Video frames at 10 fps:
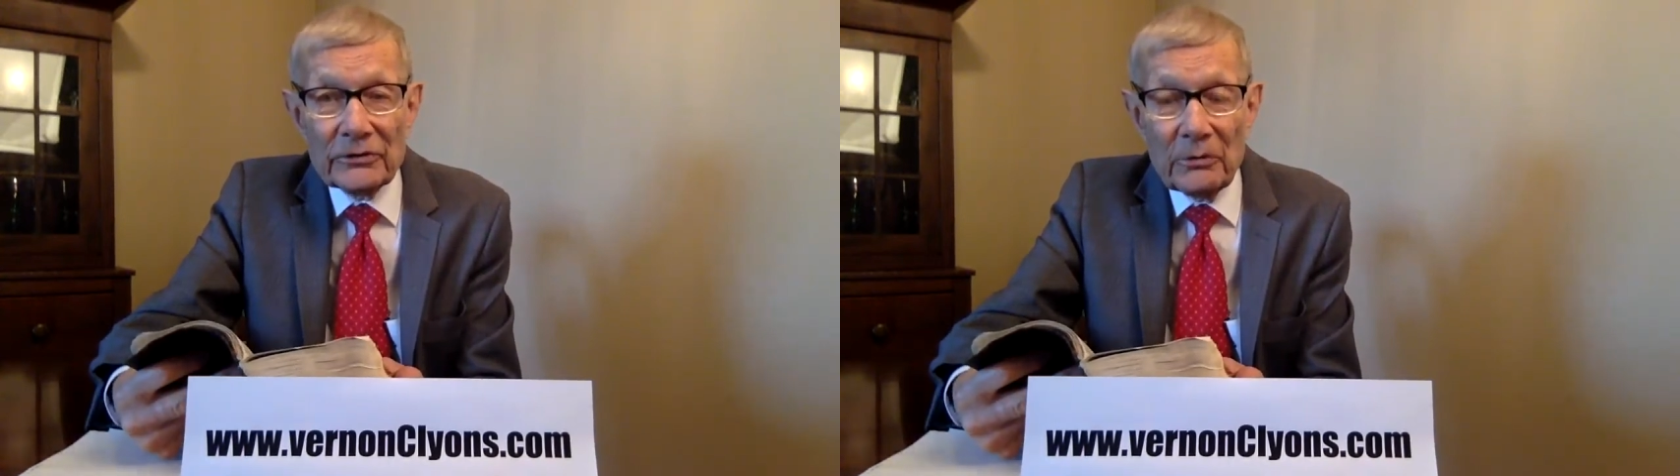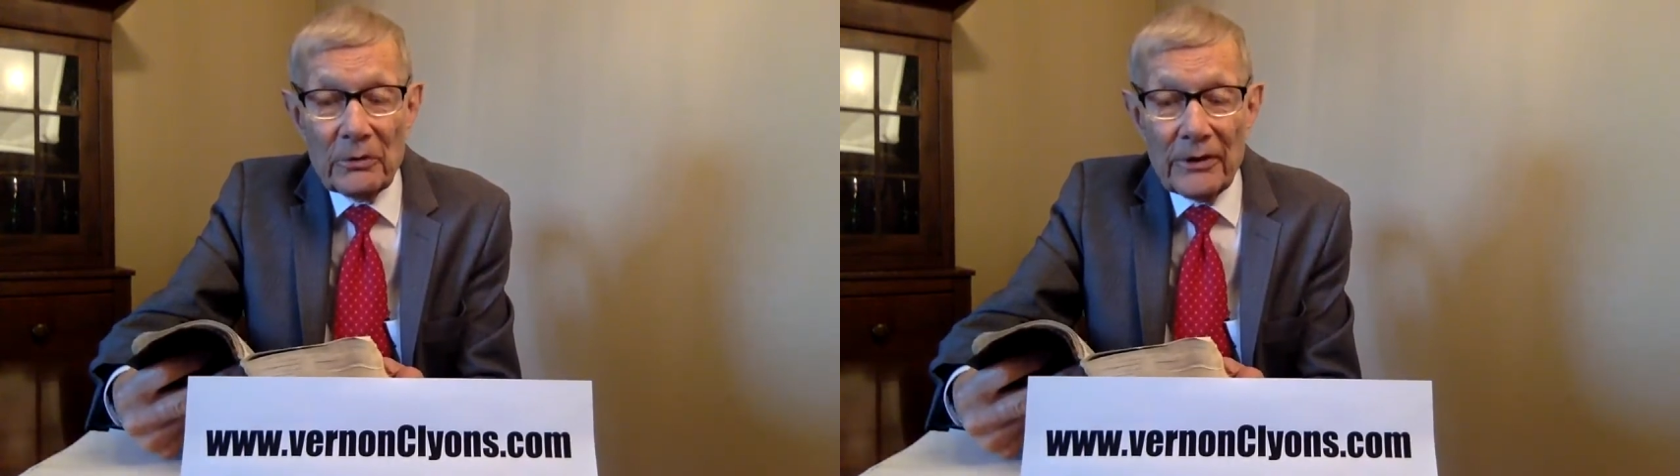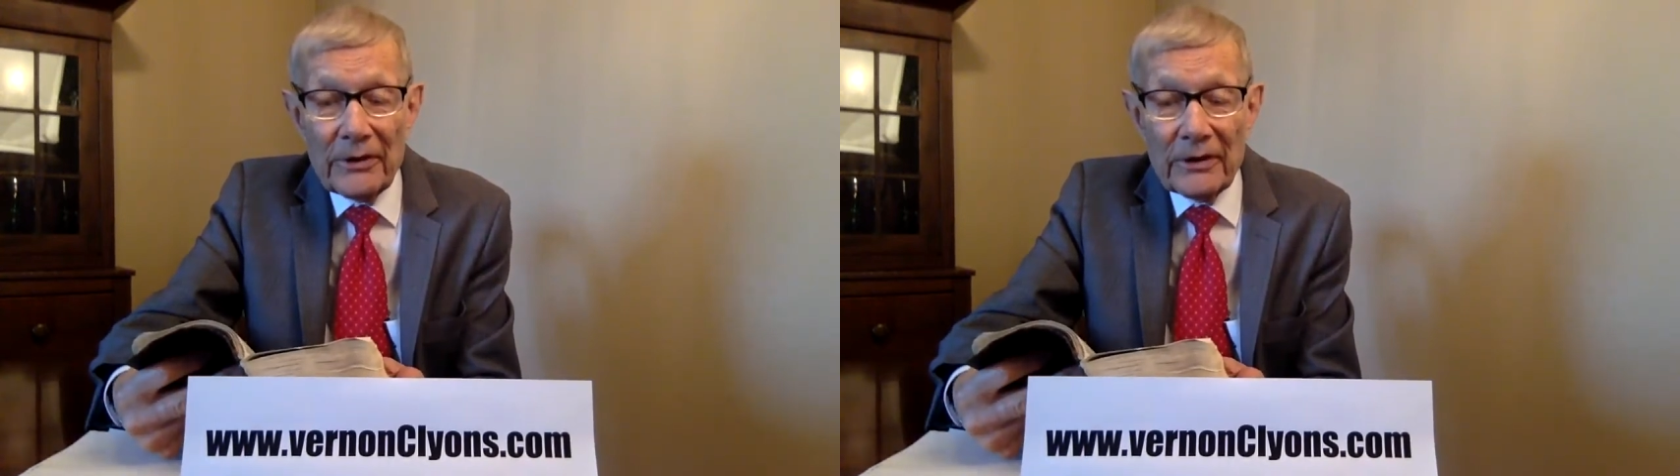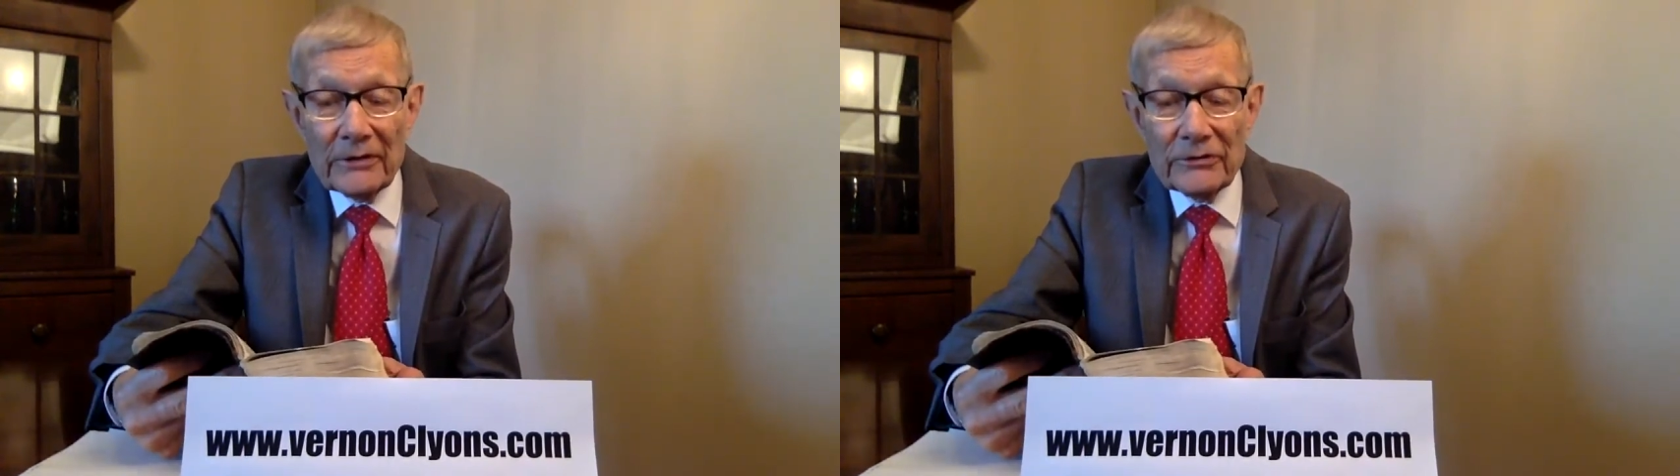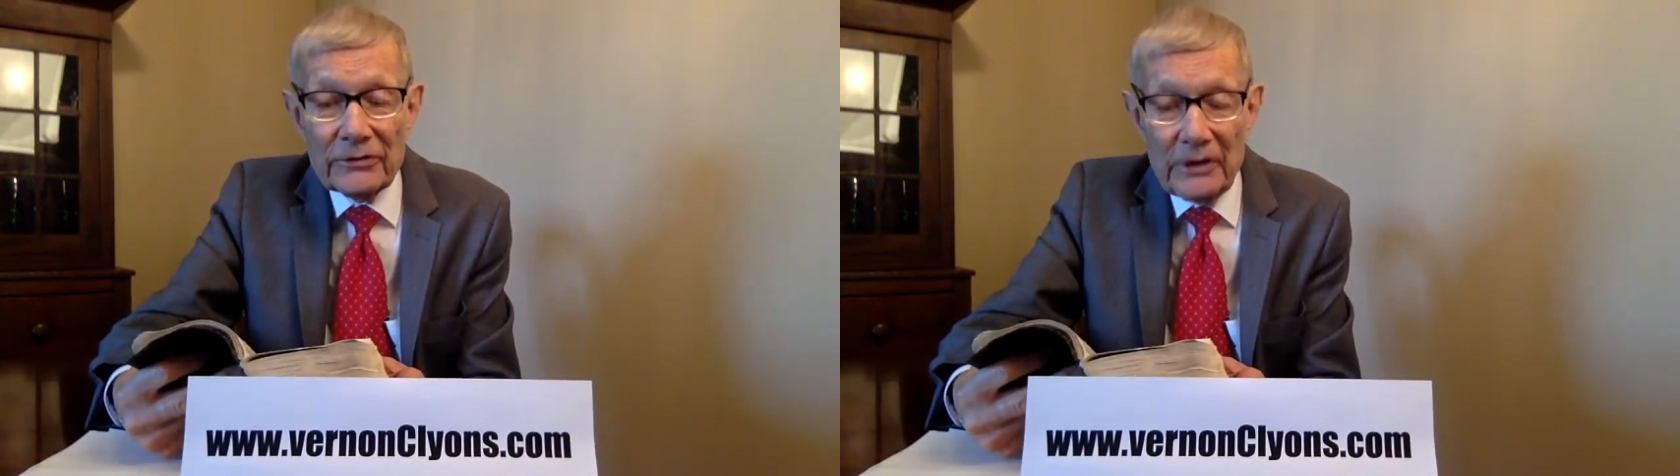
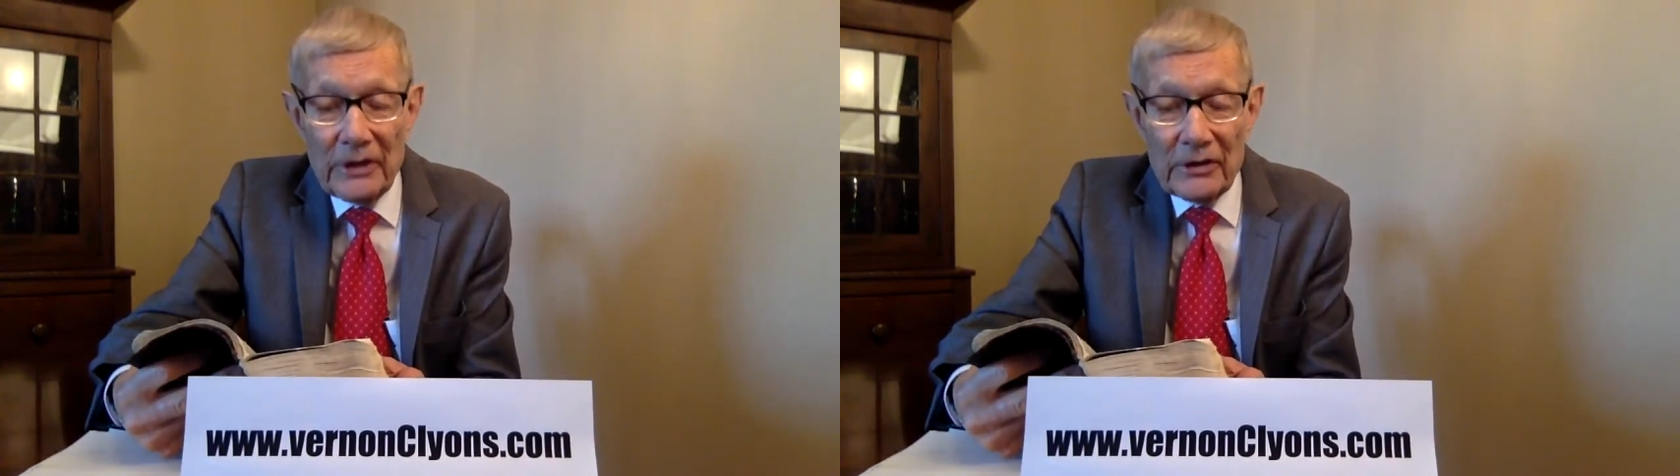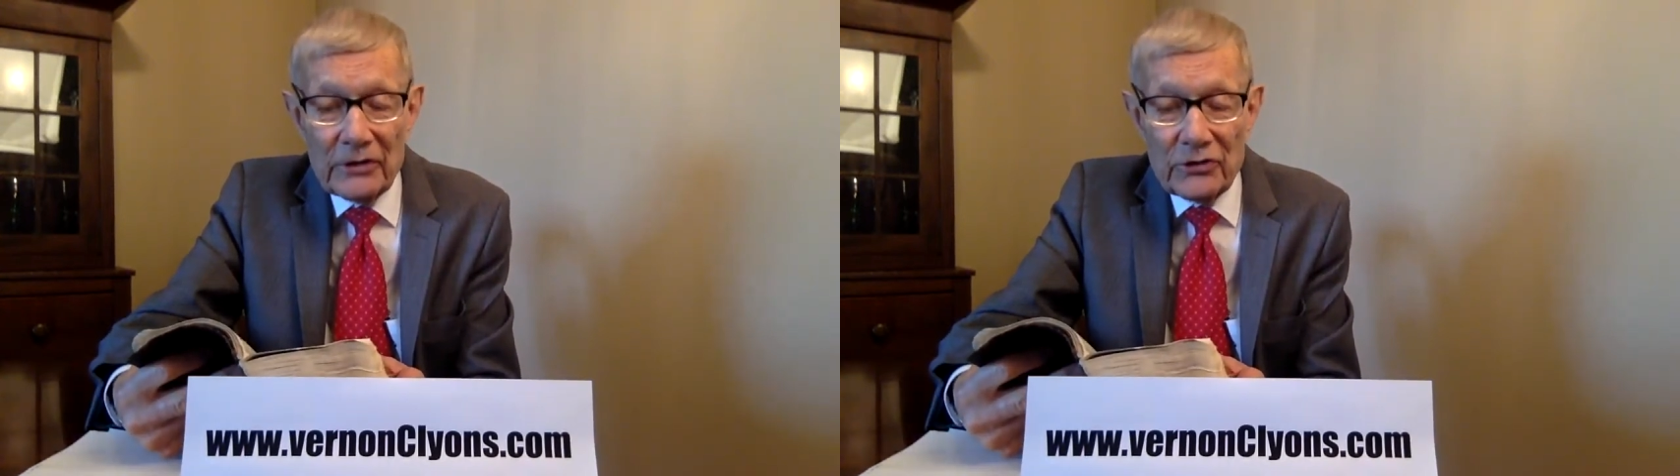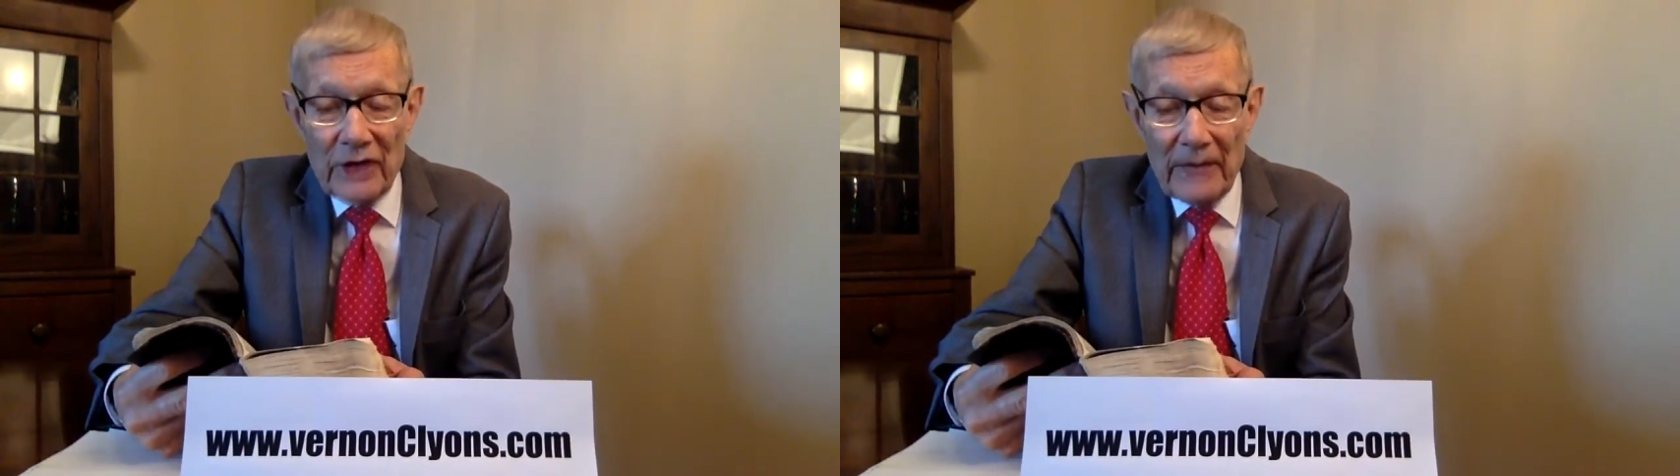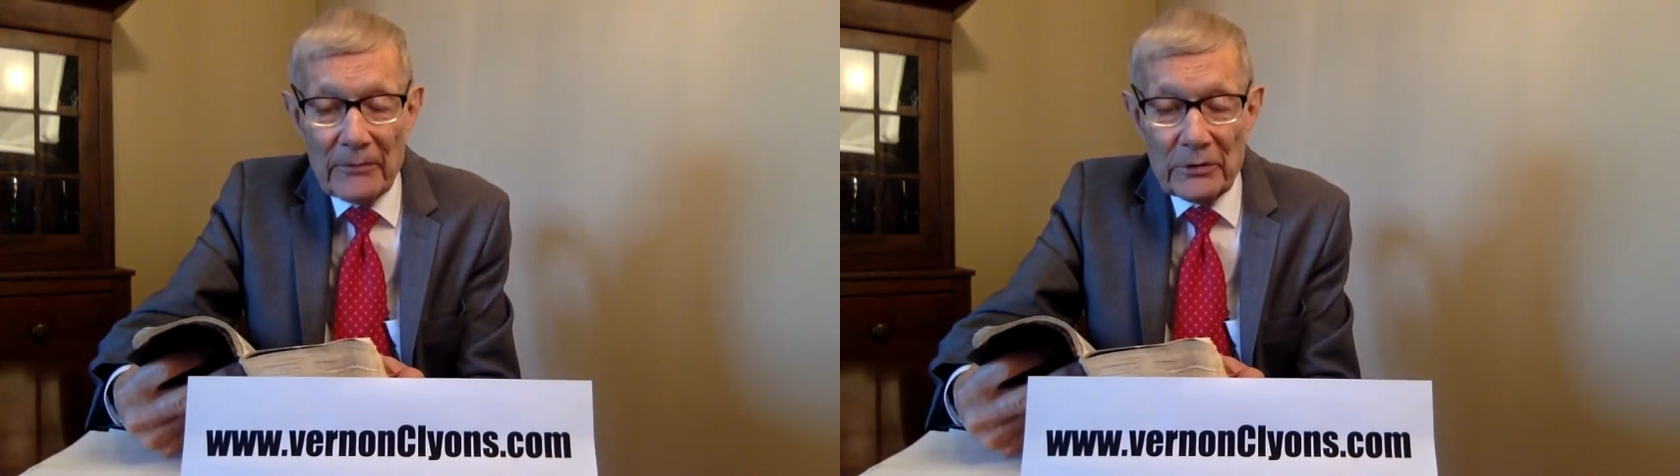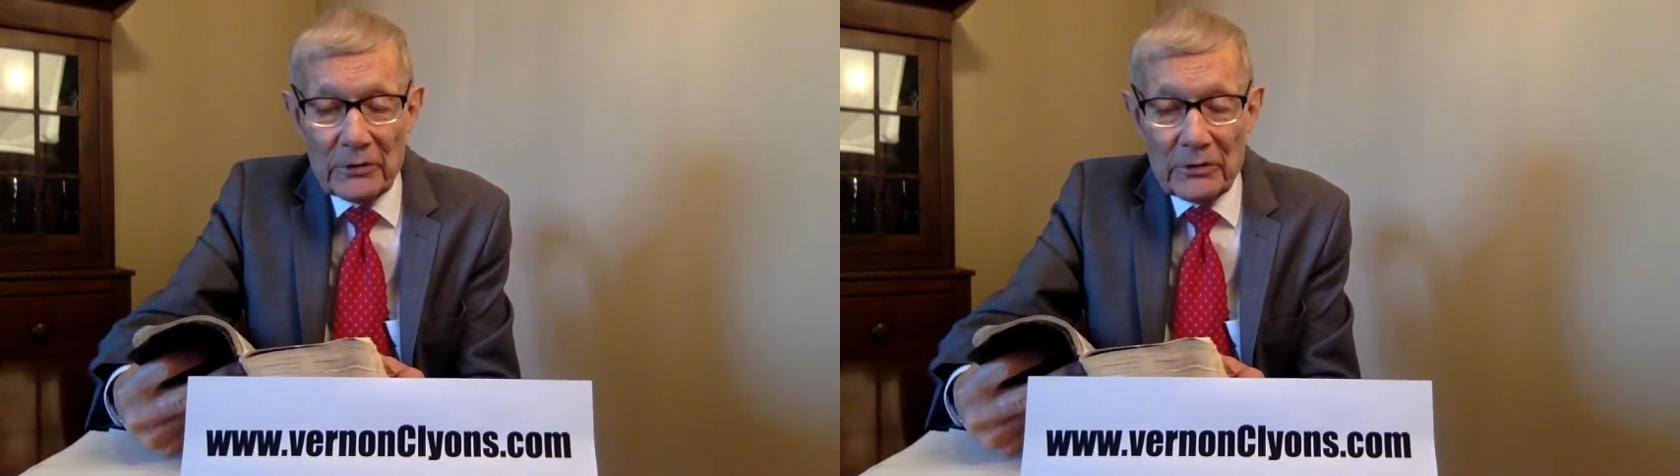Corinthians
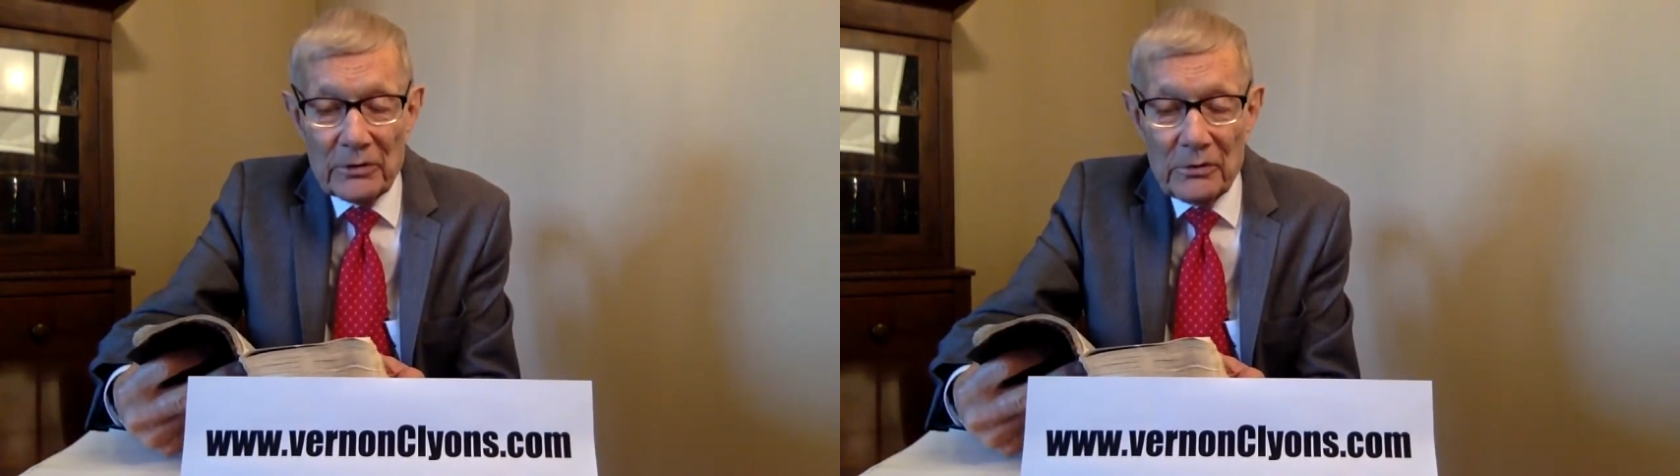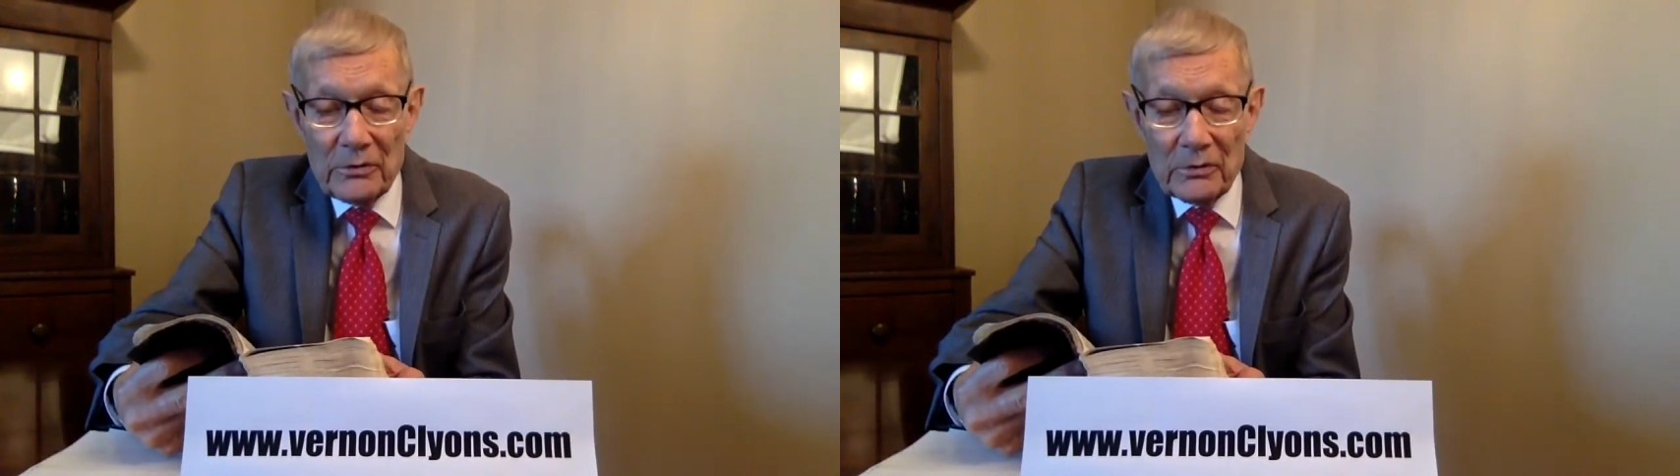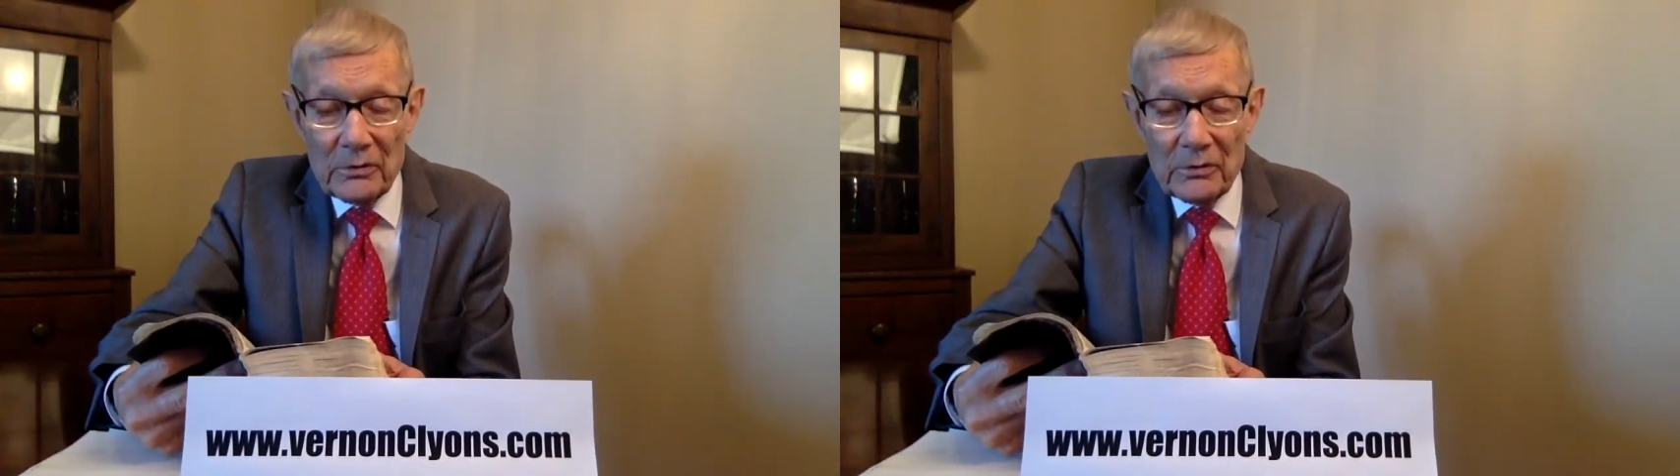chapter 2.